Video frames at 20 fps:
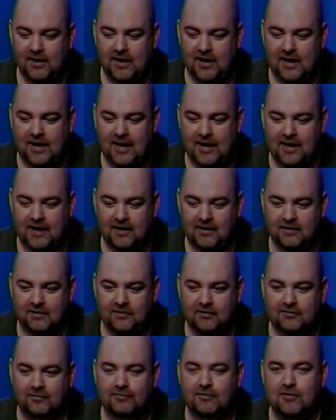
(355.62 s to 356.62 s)
And
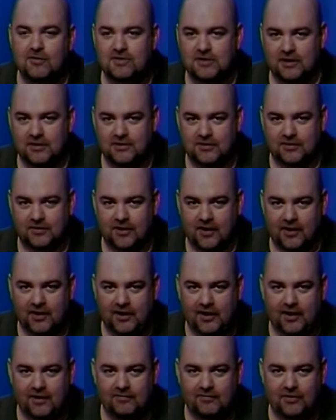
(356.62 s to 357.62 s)
the first lecture that I
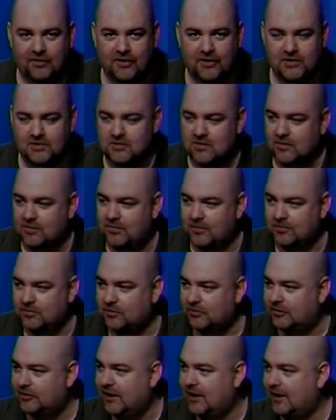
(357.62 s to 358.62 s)
gave on the history of the
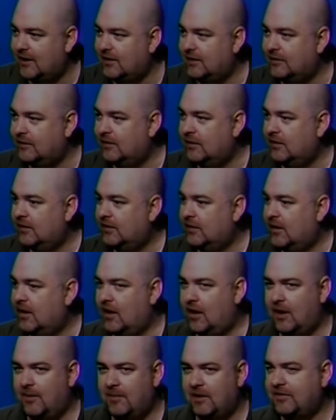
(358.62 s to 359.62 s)
biblical canon,
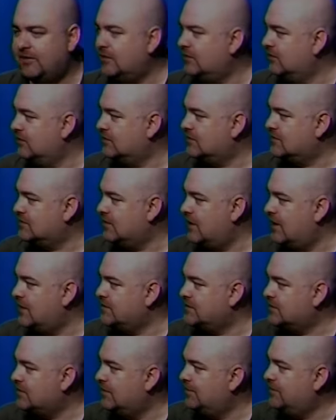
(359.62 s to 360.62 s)
um, I think the
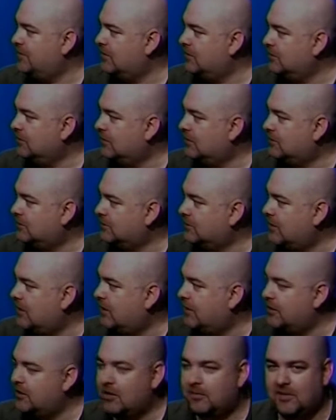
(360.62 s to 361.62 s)
slides are up there along with
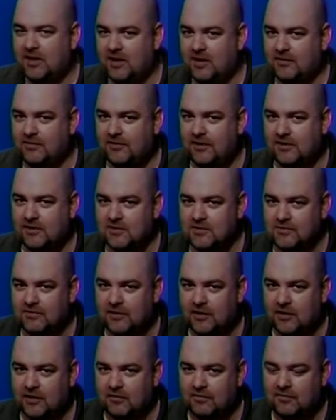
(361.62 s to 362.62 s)
audio, but I don't think there's
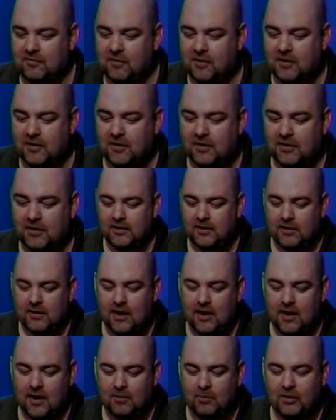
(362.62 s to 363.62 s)
video for it.
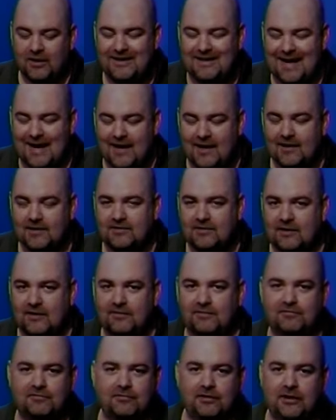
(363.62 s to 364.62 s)
Um, we can't
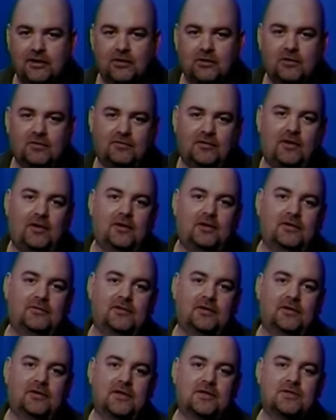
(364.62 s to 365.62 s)
have video of all of
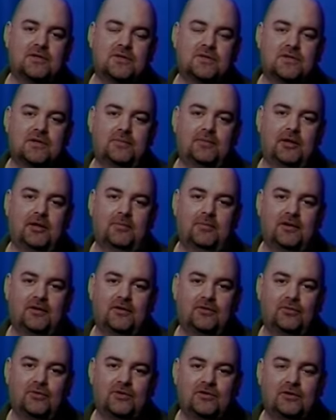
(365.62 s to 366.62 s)
our lectures up there
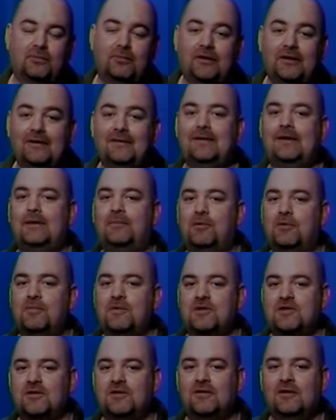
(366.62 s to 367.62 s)
because we simply didn't get
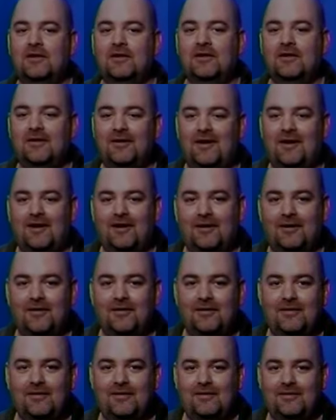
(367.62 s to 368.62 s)
permission
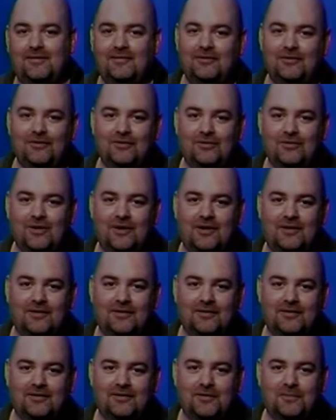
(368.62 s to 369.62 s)
uh, to, uh,
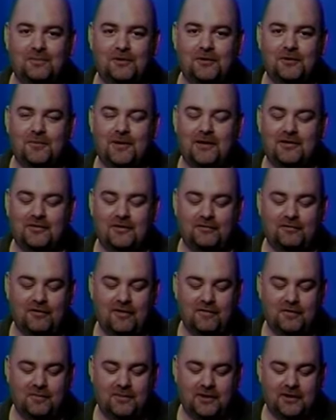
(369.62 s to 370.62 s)
to put them out there for
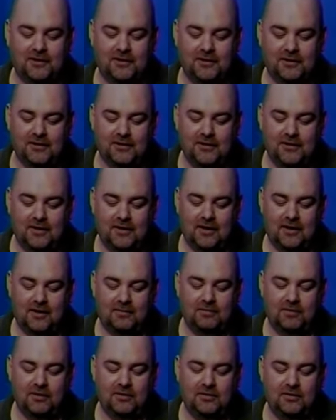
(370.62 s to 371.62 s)
everybody. Uh,
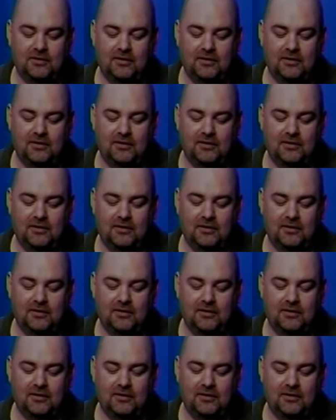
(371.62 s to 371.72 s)
but